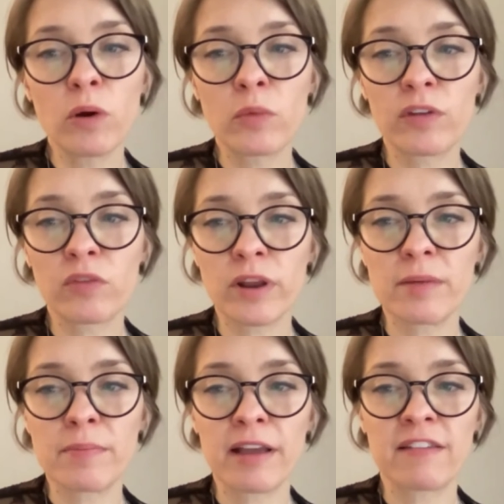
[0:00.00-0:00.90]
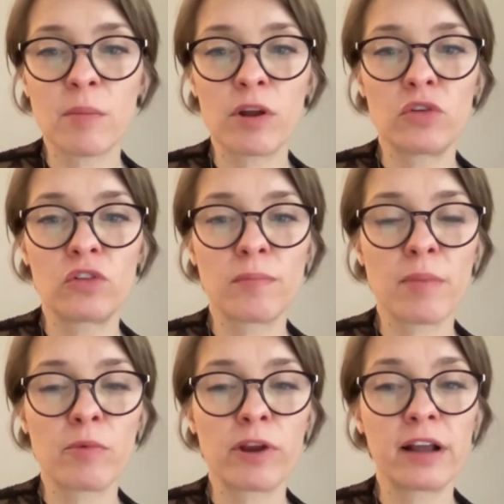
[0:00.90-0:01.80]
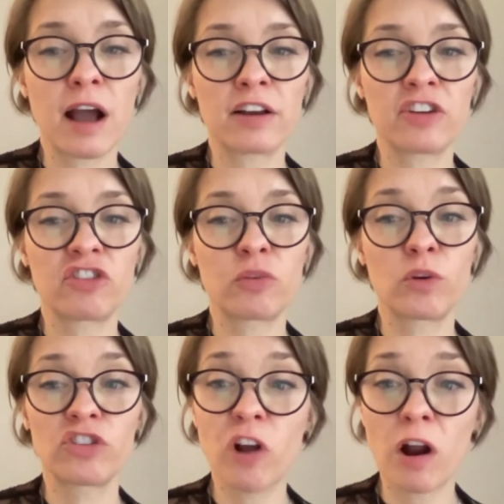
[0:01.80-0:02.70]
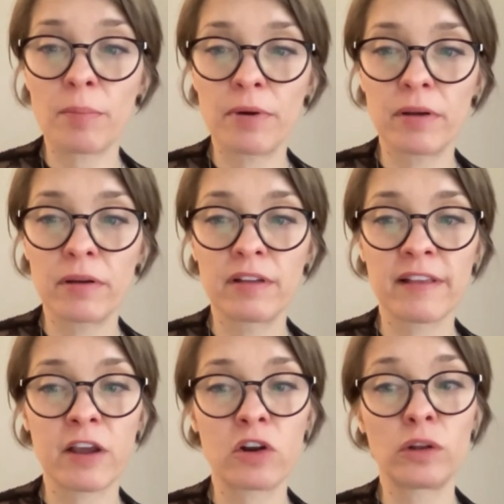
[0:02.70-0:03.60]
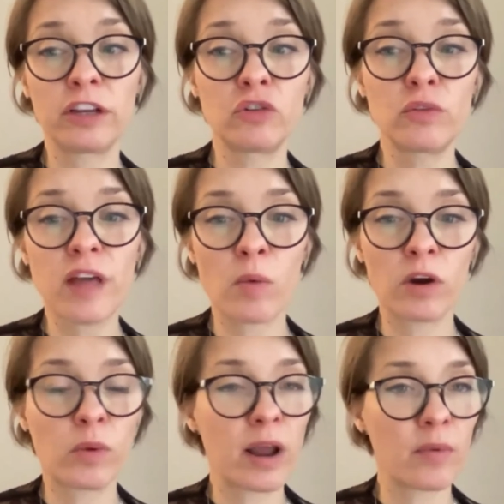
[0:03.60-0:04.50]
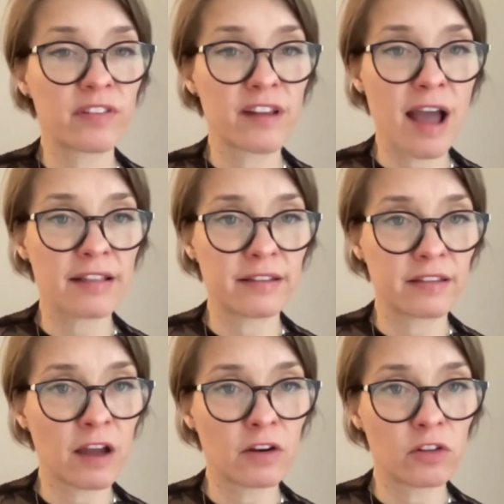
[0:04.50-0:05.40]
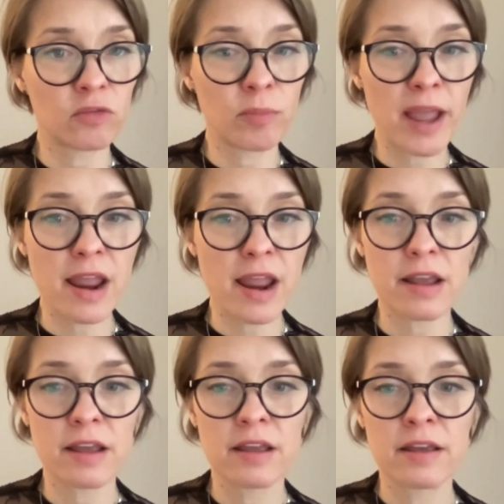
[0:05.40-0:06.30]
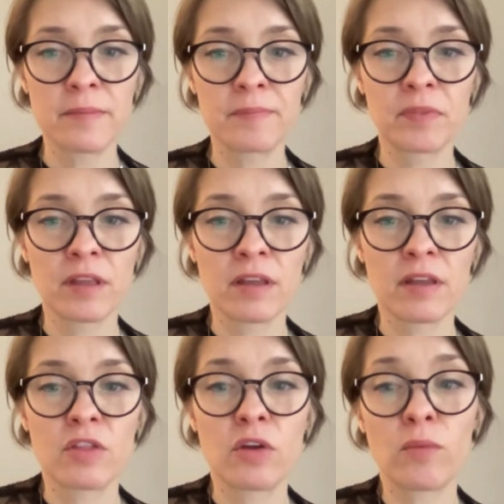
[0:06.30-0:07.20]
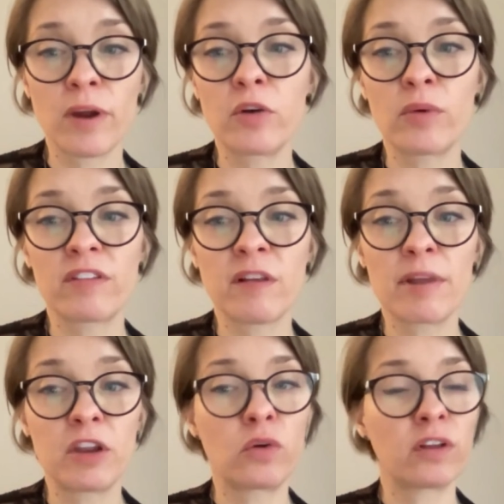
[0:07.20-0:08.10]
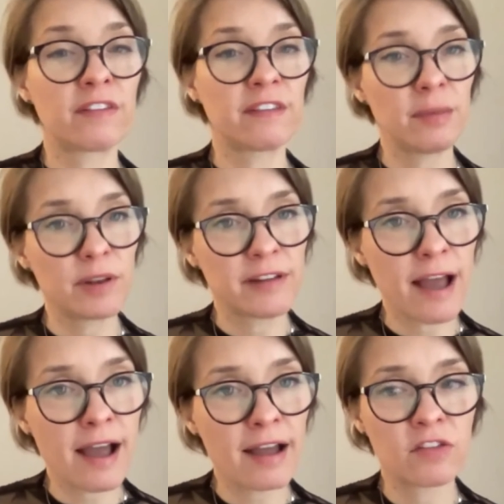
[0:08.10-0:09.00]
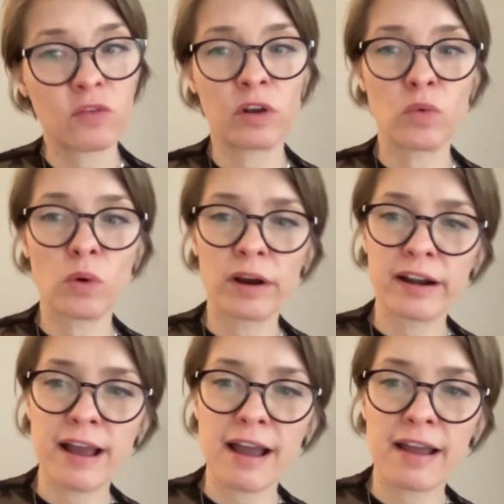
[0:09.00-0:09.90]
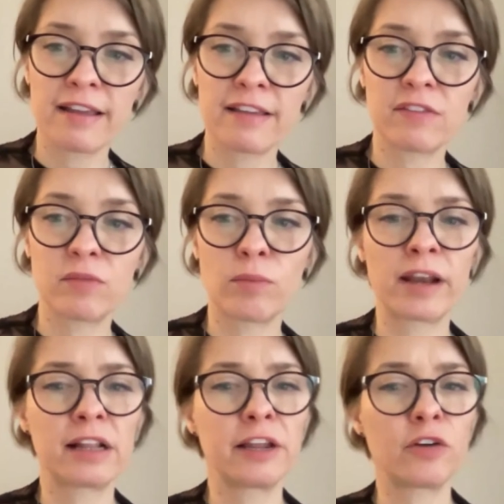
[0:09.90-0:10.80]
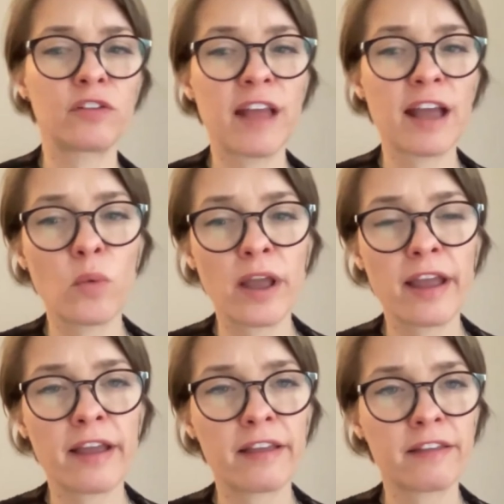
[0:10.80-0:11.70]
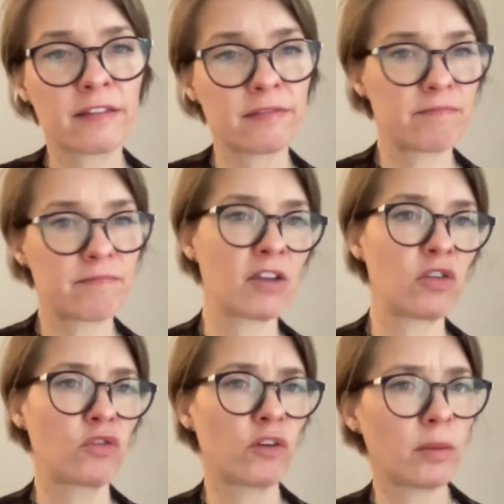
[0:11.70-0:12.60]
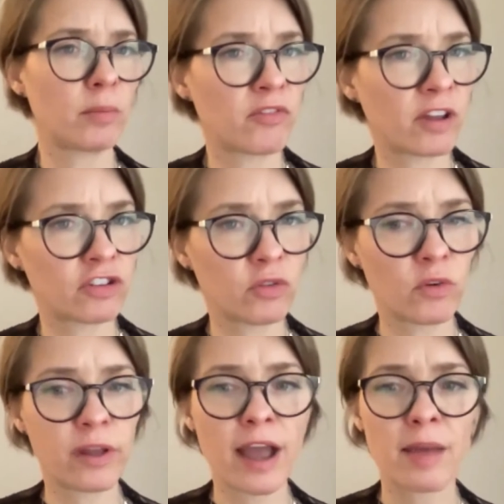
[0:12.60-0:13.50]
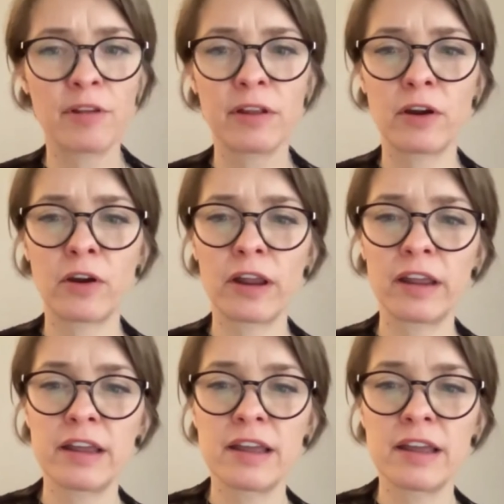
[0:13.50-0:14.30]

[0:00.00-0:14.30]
work was written by someone whose memory and cognition were sharp, because I could only do that work when I was not in this tunnel of pain. That writer was somebody who could schematize, who could organize, write clear segues, use very professional vocabulary.